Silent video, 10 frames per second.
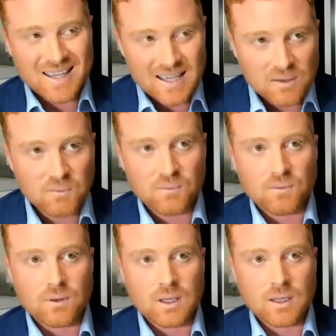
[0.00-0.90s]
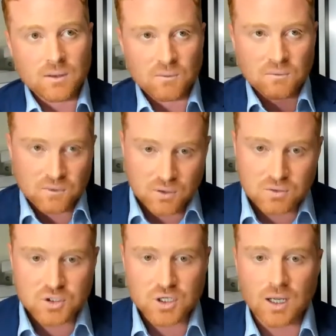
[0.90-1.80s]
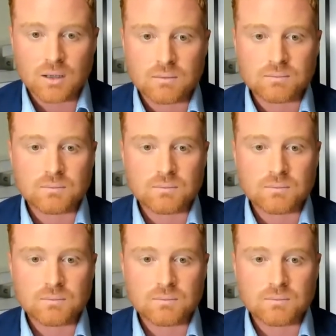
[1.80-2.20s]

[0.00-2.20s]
if in the future